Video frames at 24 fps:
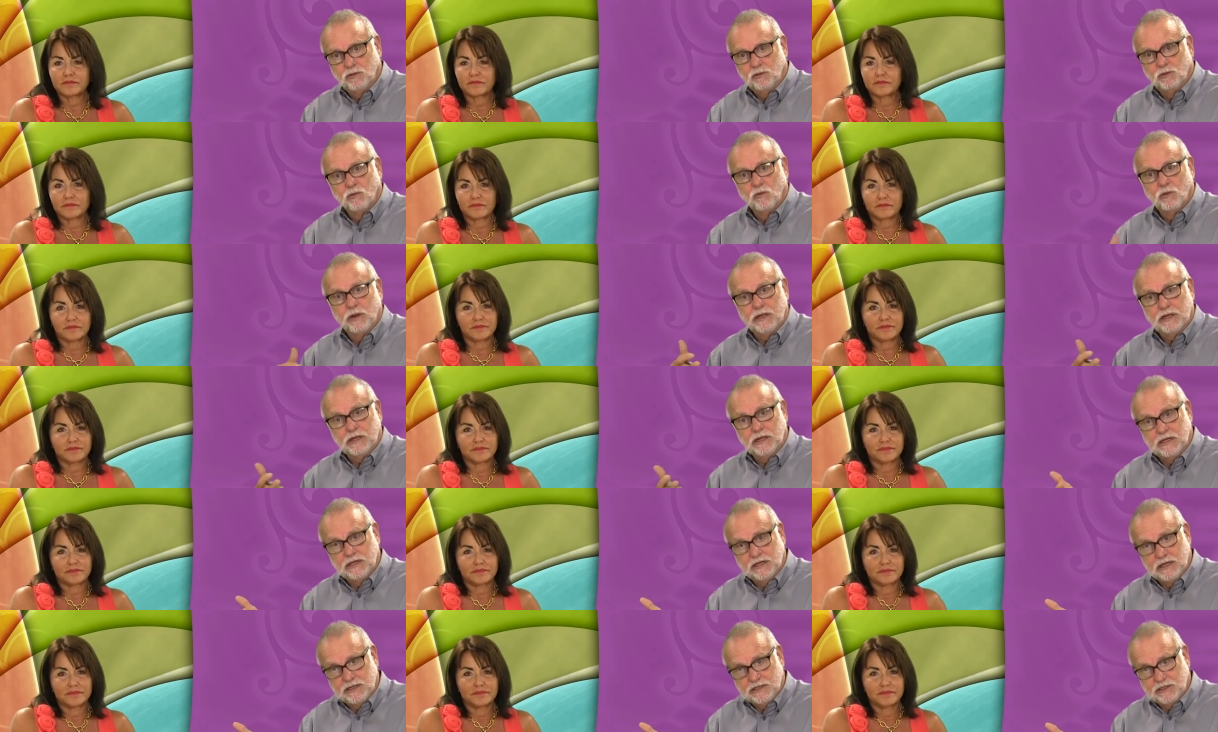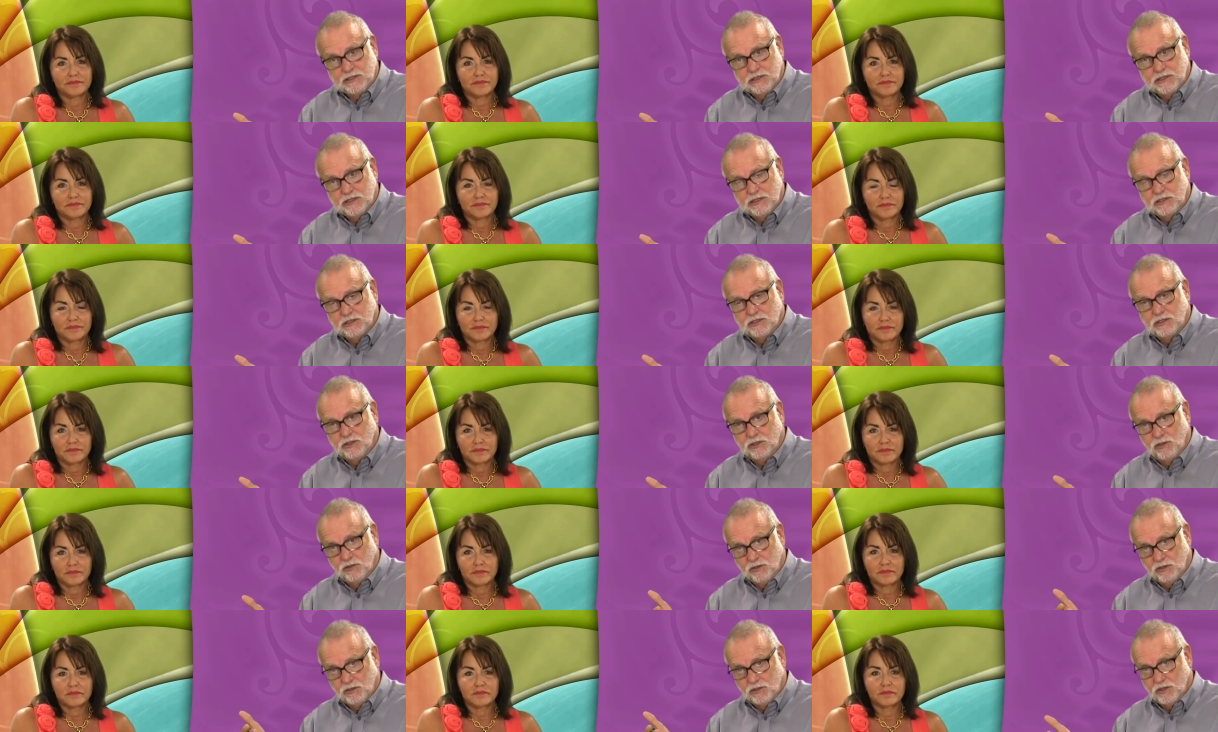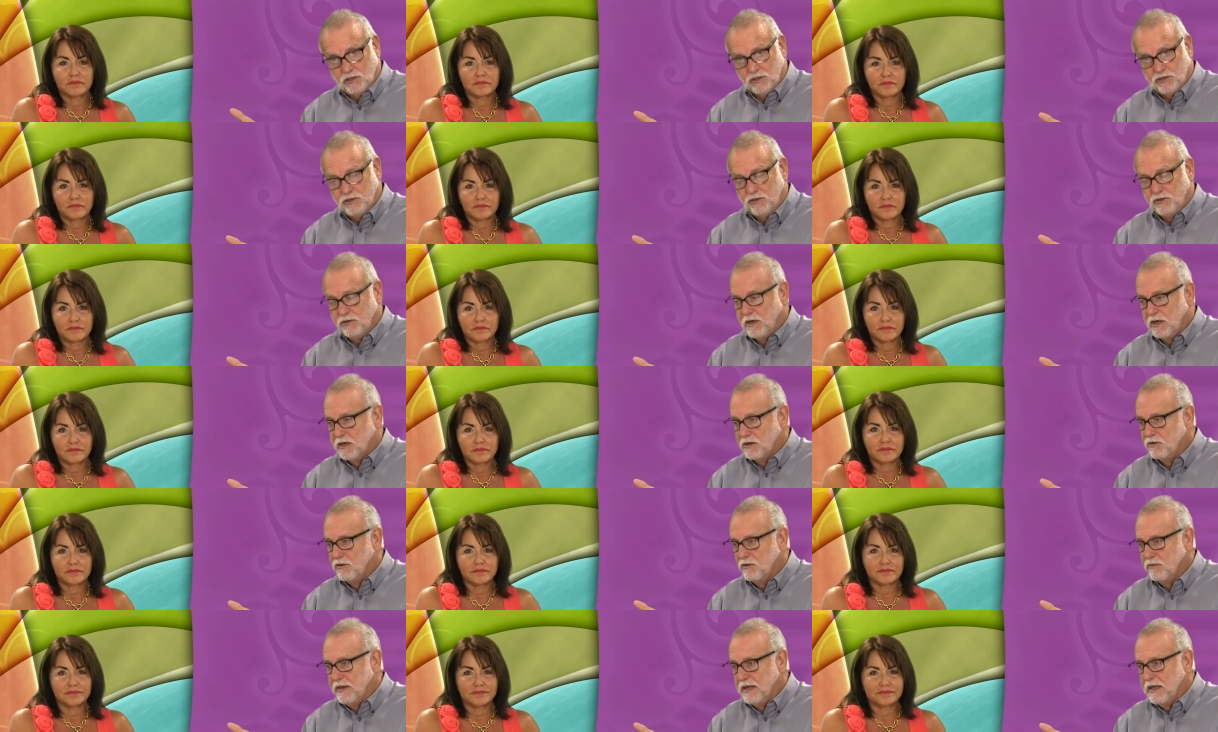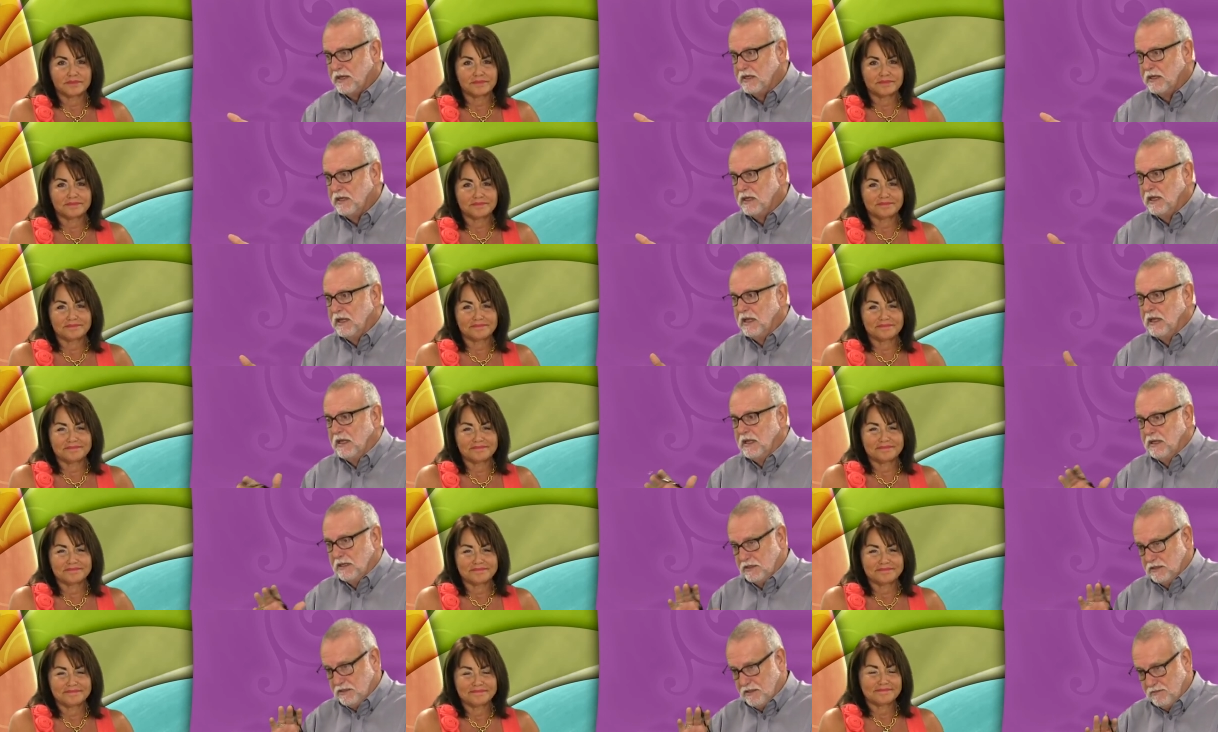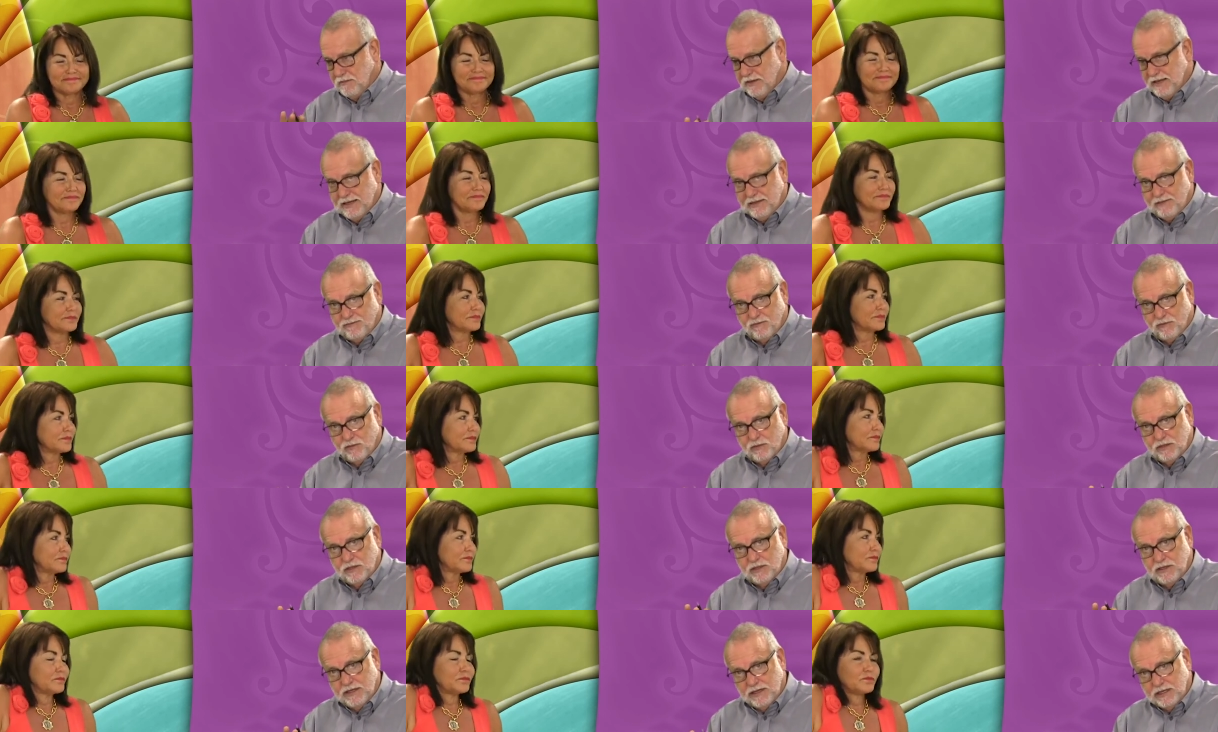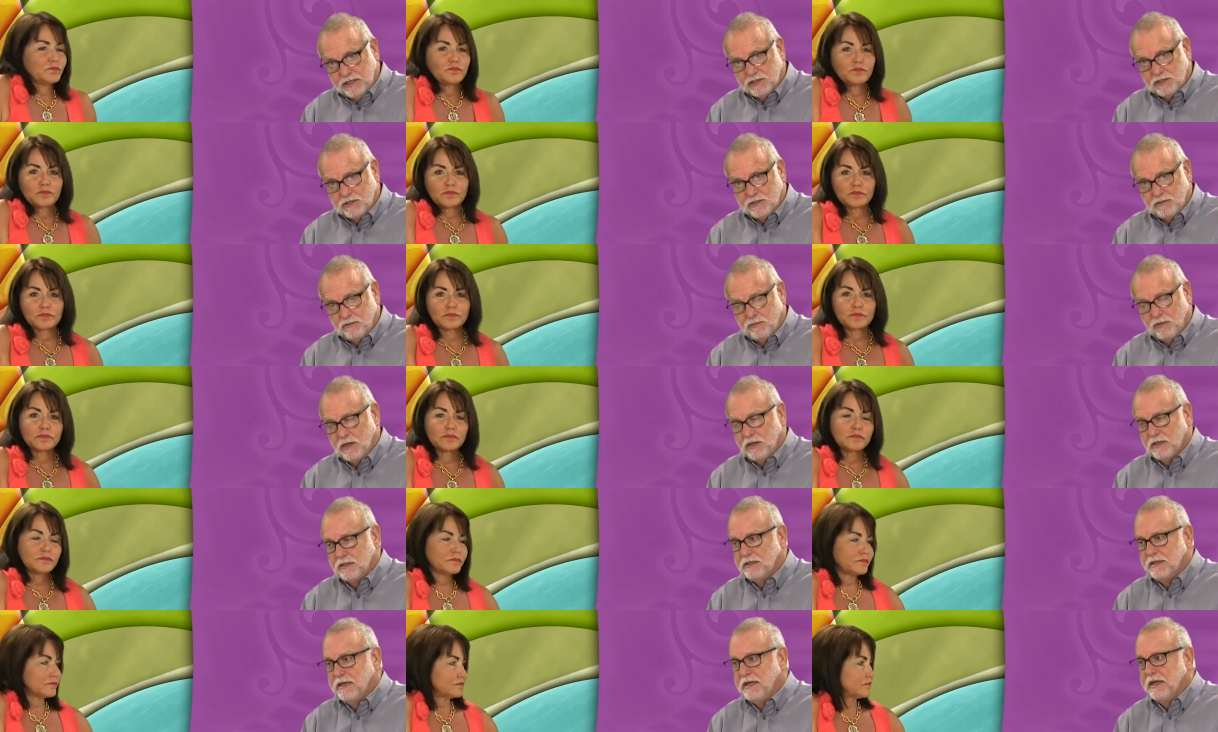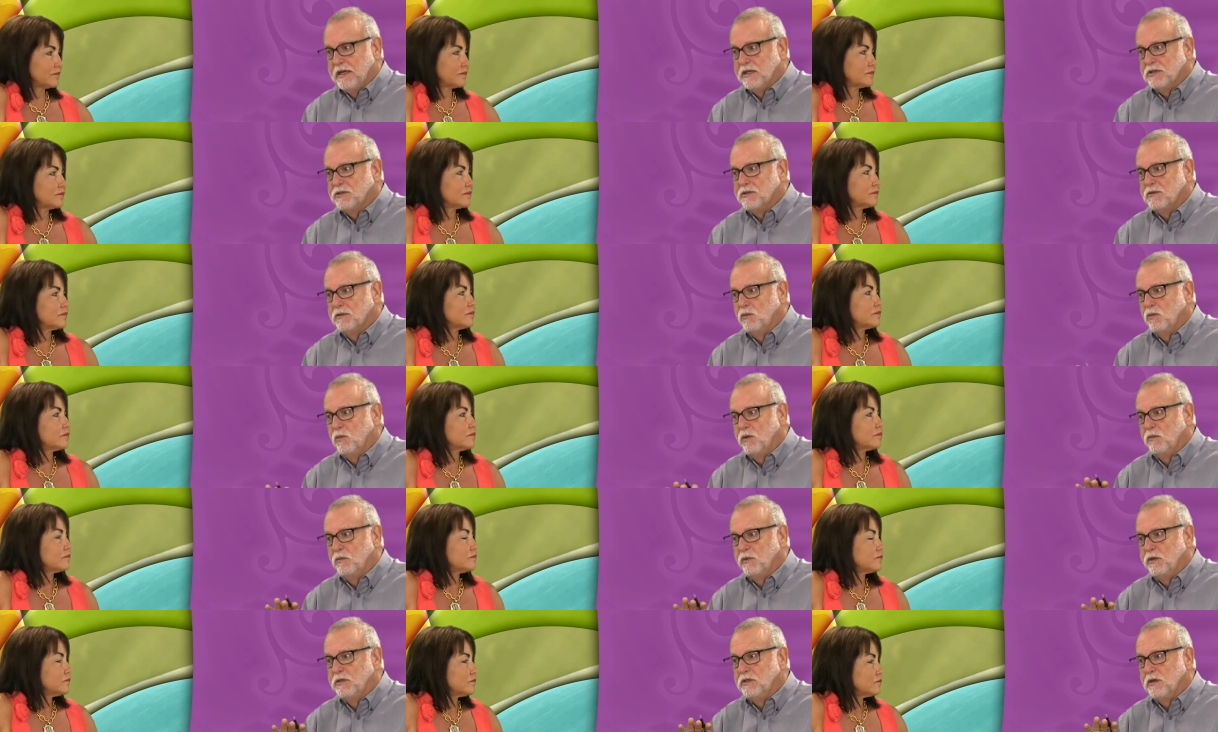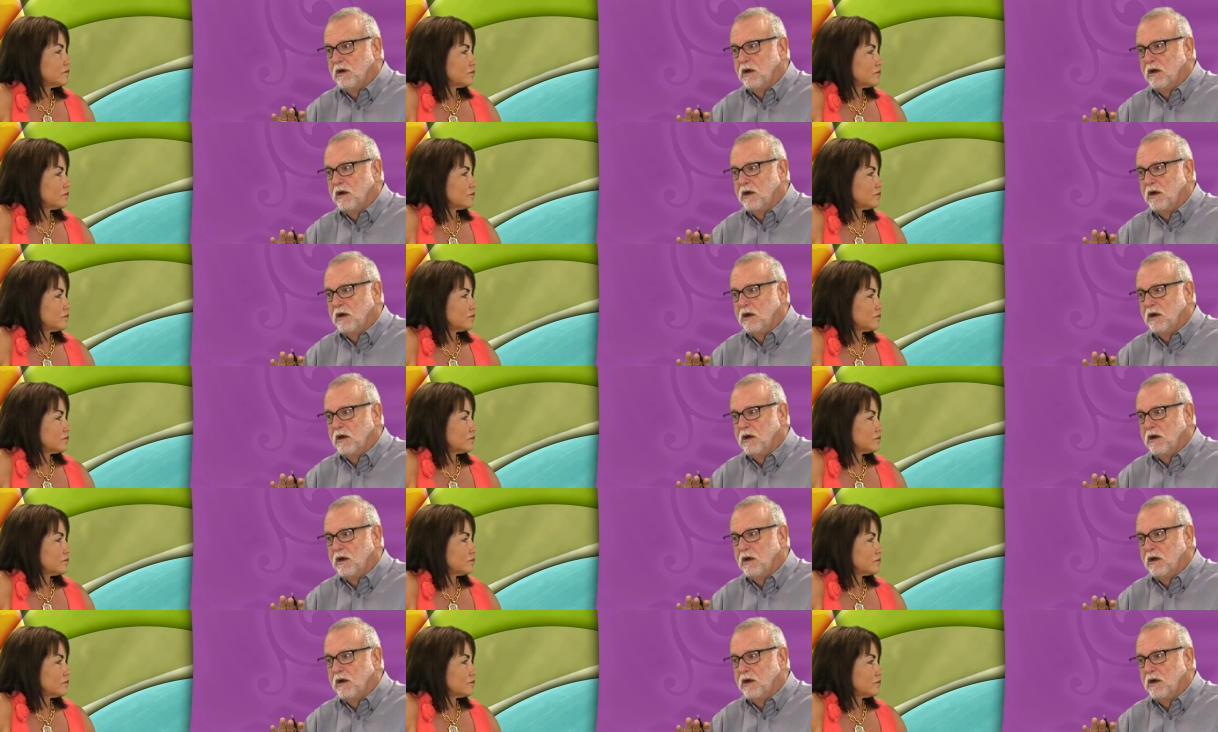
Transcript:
Speaker 1: you or recognize things that you can talk to your doctor about. Come back for the next podcast when we